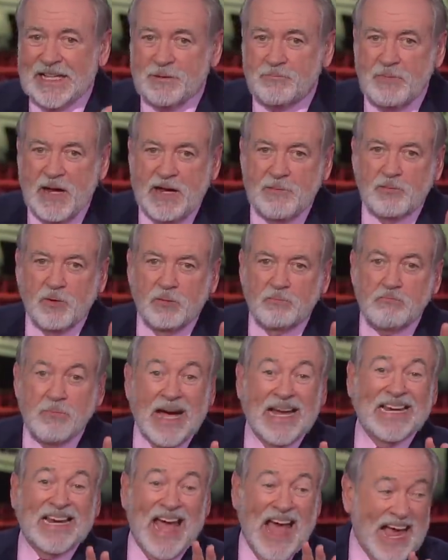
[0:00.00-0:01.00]
that people
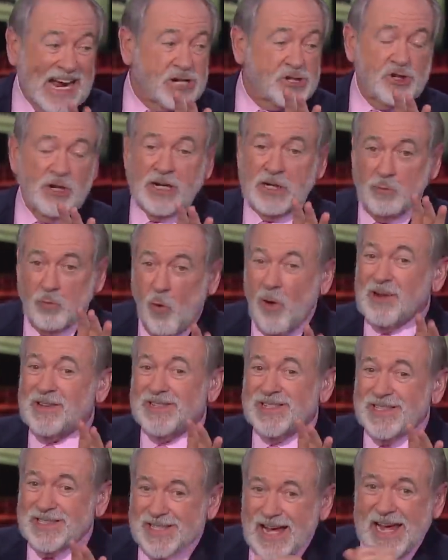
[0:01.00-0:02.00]
might actually
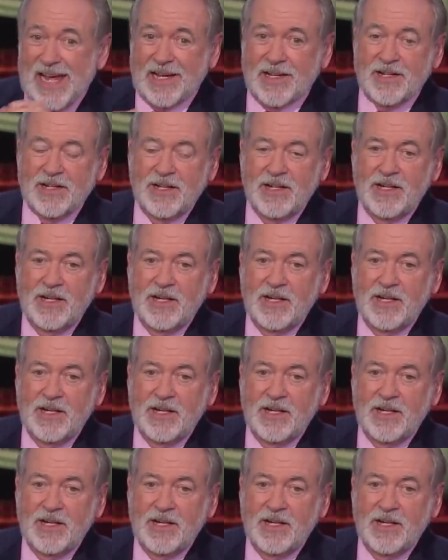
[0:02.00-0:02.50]
want to take.